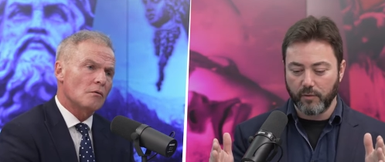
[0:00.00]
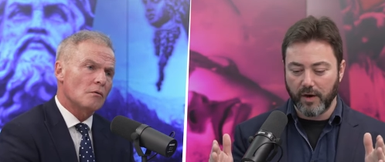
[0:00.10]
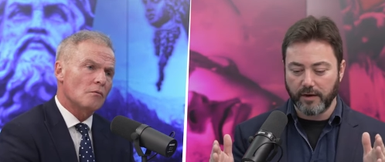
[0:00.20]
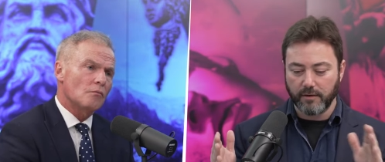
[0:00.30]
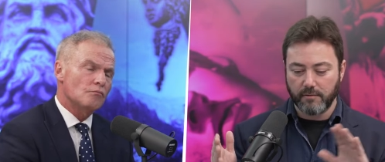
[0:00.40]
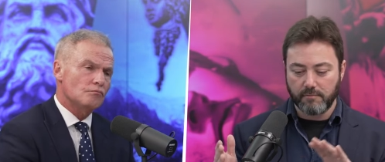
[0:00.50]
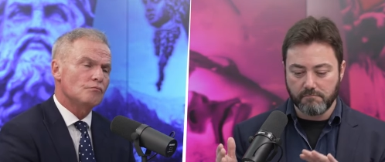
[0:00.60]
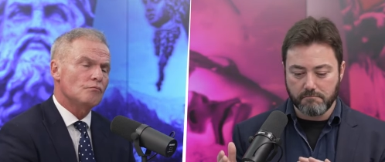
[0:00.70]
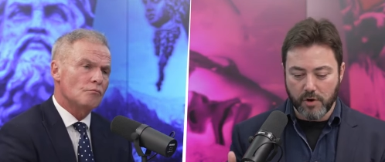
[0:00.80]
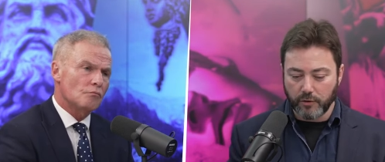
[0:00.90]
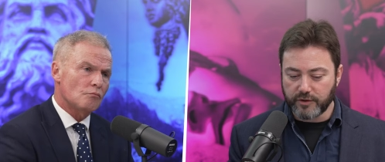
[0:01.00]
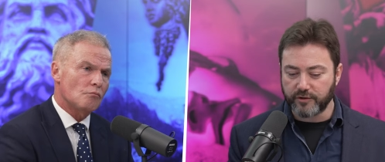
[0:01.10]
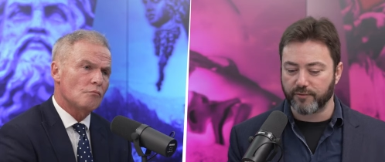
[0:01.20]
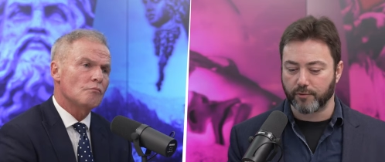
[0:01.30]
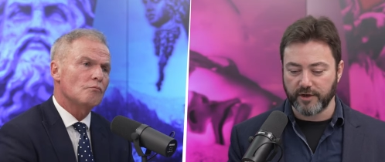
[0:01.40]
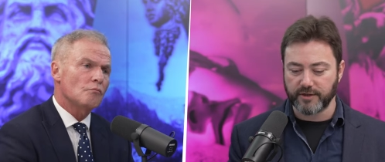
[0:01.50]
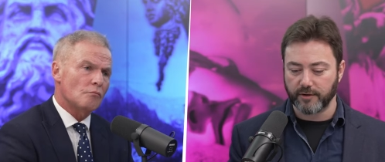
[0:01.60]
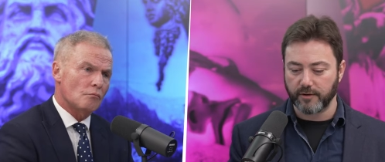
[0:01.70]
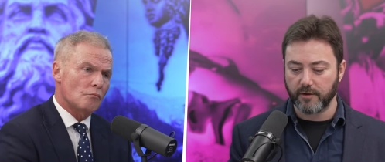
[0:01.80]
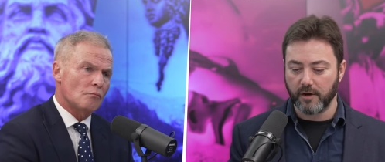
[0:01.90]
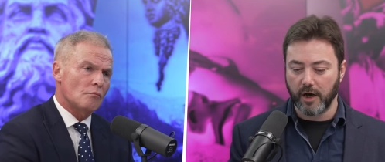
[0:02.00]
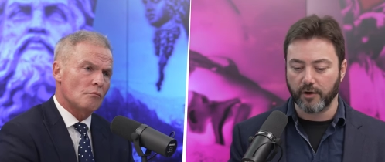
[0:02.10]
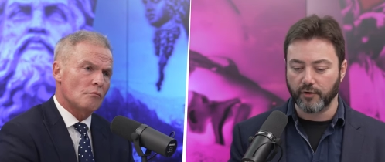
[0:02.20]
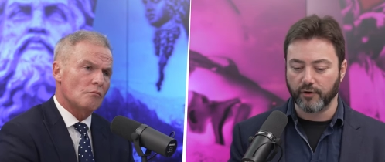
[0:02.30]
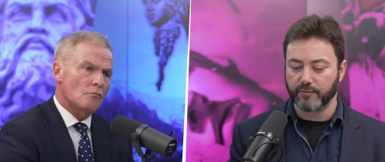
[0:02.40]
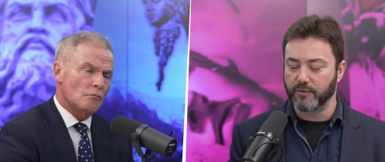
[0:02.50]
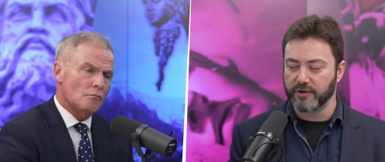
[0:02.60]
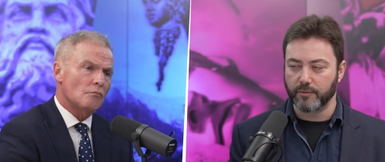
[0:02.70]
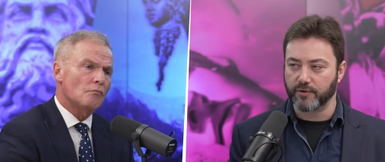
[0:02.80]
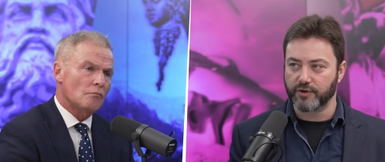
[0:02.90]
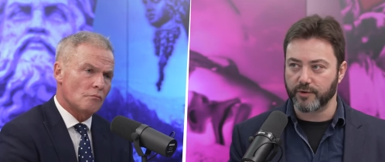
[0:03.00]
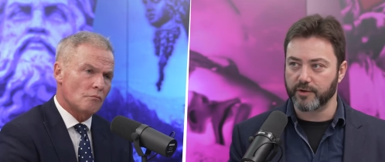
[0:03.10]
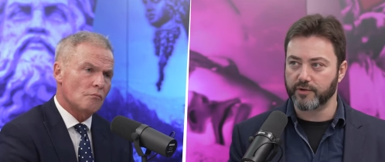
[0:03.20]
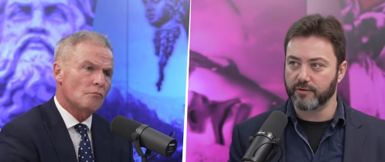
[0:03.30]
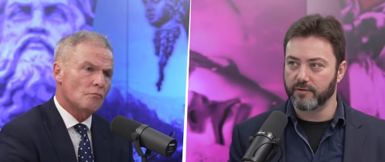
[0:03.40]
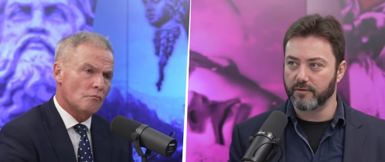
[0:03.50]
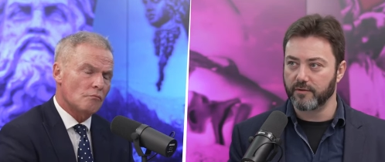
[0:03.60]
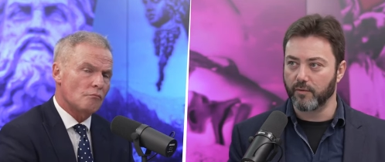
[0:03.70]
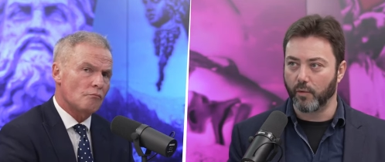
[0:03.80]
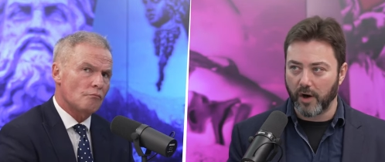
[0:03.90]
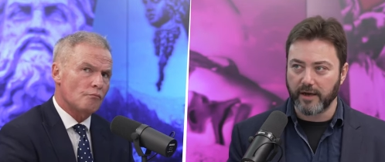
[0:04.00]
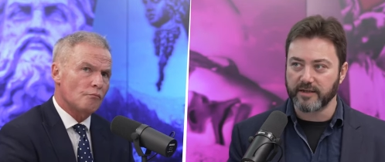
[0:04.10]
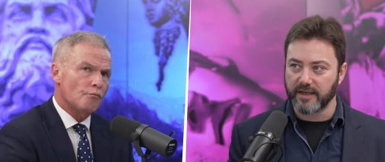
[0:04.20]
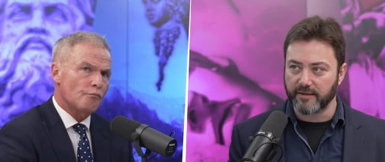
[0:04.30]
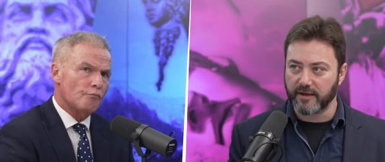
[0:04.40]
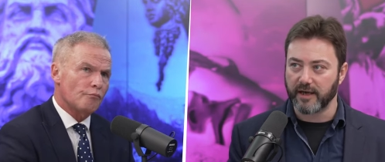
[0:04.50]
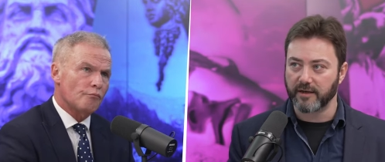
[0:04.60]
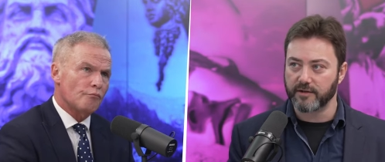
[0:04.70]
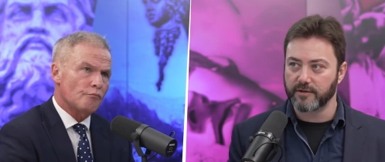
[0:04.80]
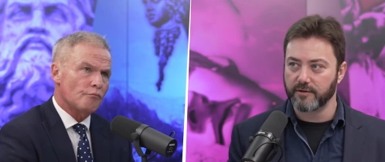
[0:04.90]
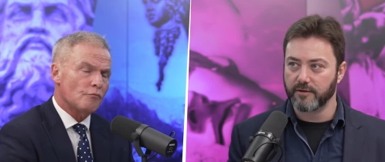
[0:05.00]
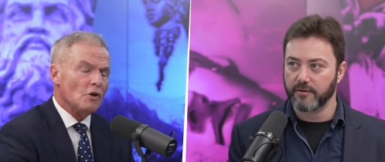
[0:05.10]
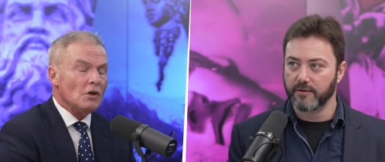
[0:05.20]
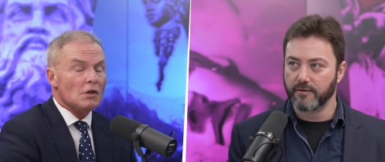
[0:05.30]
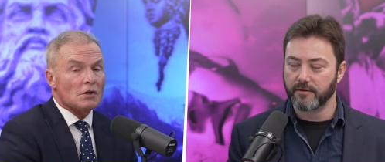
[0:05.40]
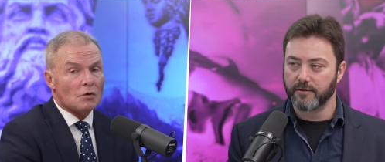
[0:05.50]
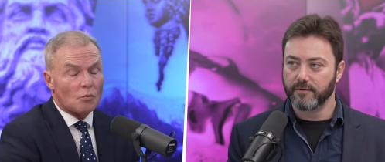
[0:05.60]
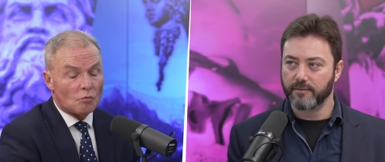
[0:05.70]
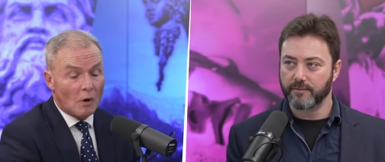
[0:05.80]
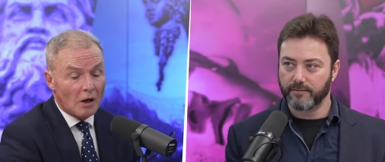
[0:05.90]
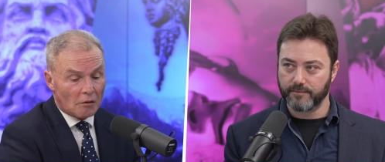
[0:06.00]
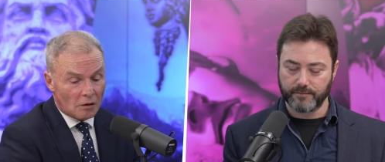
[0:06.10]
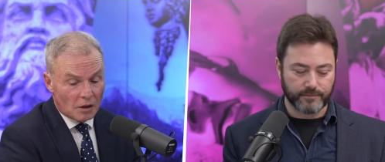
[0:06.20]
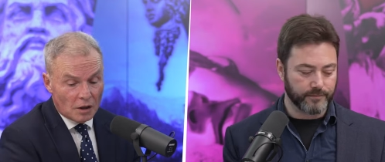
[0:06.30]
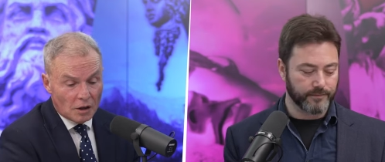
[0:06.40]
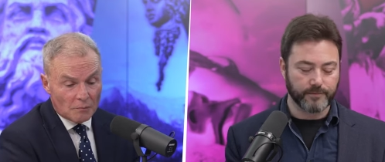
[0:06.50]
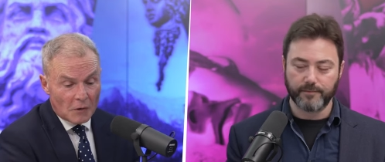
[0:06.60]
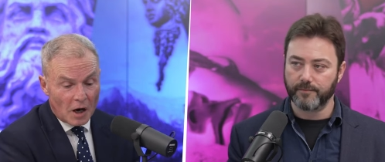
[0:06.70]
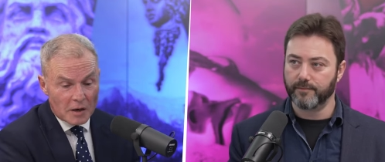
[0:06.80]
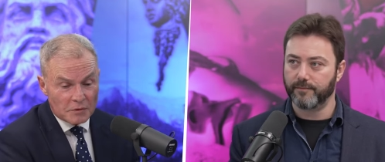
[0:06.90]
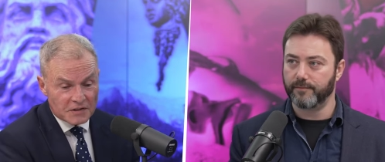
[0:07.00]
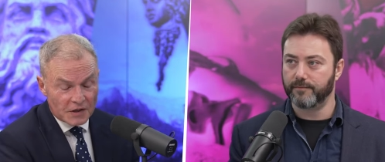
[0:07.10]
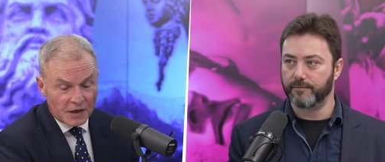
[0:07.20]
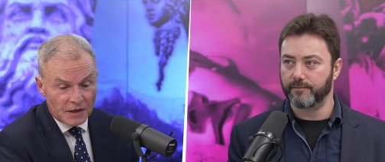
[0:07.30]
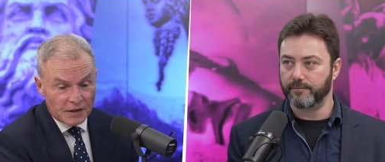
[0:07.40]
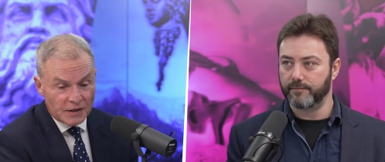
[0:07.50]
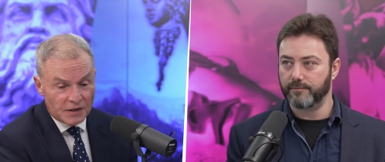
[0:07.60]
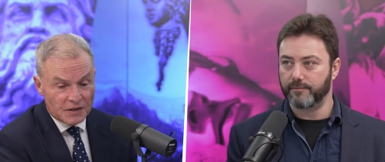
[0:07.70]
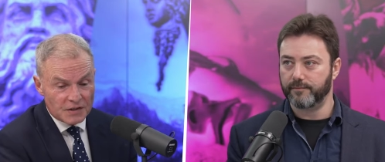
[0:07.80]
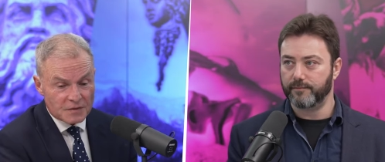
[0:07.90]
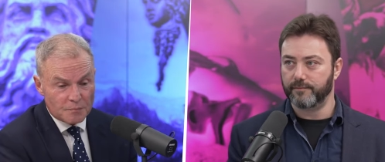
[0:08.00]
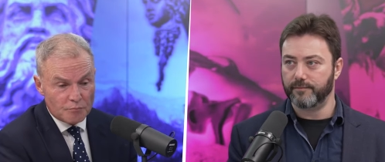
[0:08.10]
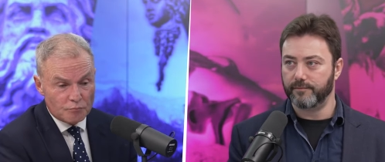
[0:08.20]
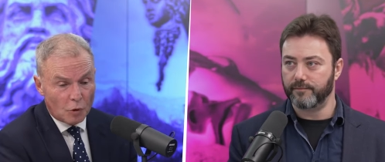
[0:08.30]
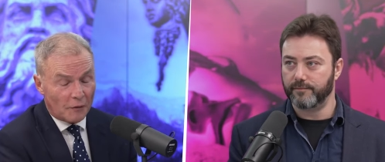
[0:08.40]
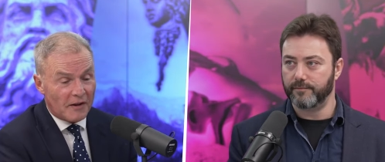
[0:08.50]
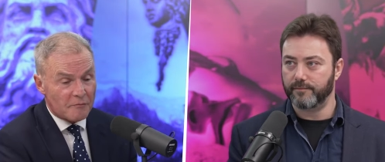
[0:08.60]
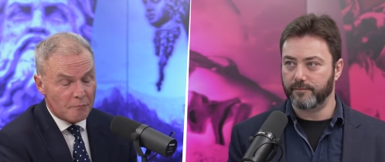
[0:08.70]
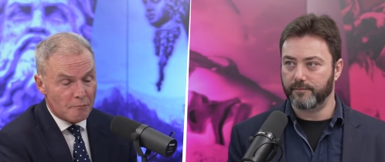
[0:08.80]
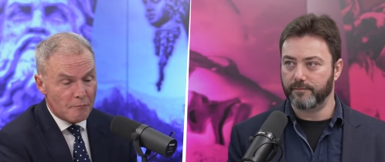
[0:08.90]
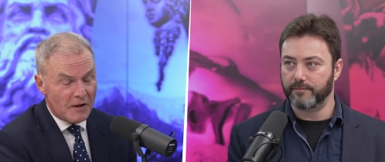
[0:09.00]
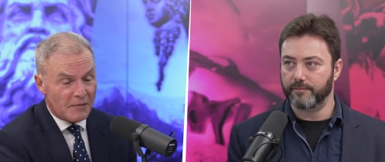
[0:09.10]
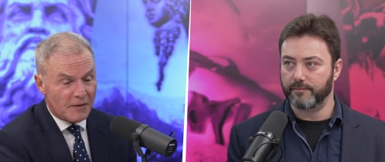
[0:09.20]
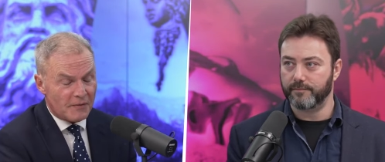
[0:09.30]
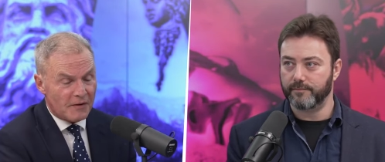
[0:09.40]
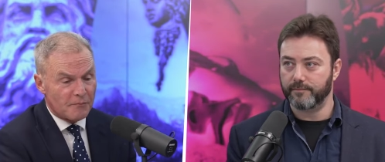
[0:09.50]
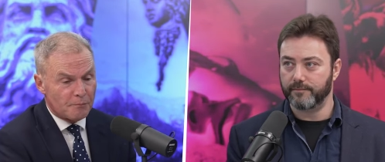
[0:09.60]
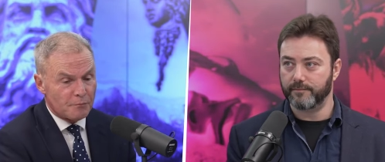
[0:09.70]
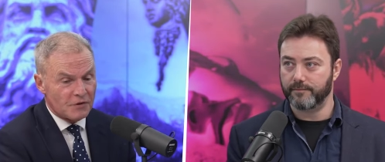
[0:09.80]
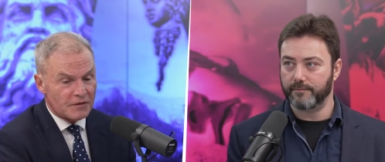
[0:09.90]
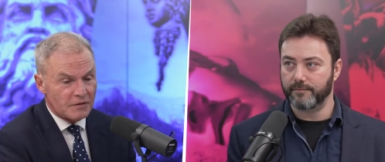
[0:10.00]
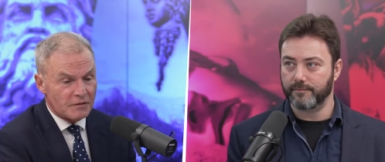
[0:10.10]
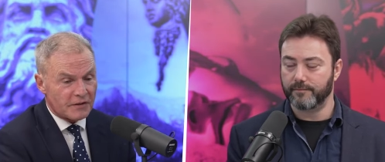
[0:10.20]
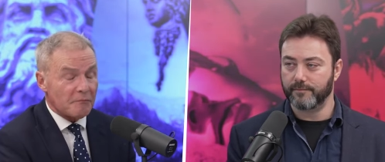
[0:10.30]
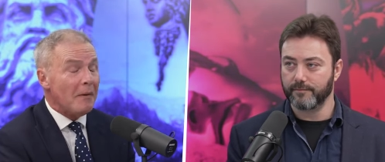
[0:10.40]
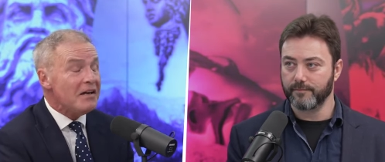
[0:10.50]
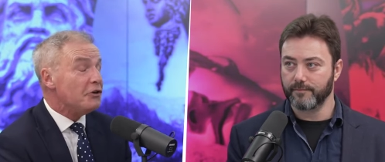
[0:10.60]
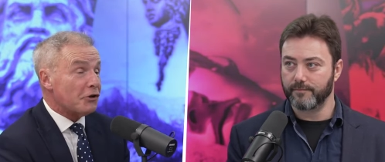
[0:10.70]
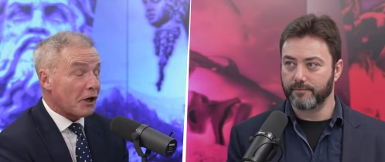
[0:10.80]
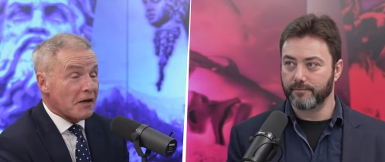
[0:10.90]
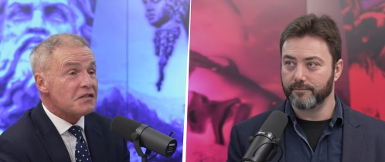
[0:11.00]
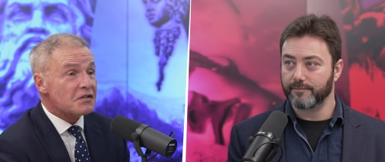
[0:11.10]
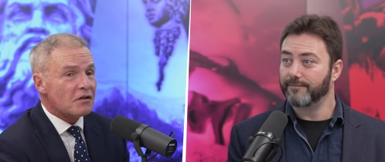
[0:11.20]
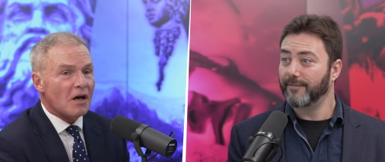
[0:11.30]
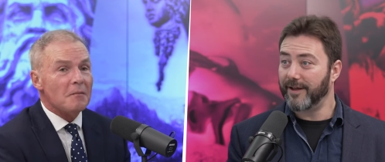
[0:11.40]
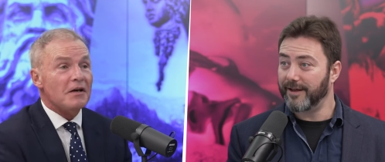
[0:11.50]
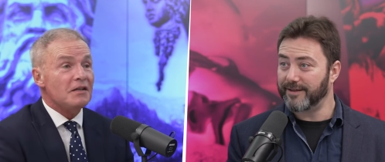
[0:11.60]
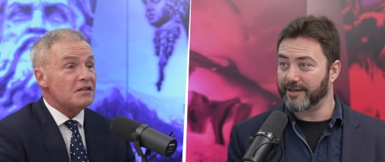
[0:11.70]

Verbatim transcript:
Speaker 1: when mm. most of Britain are not Muslim or Jewish. Why is that the case?
Speaker 2: Well, um, I would say it is. Well, they've they've they've made it the case. I mean,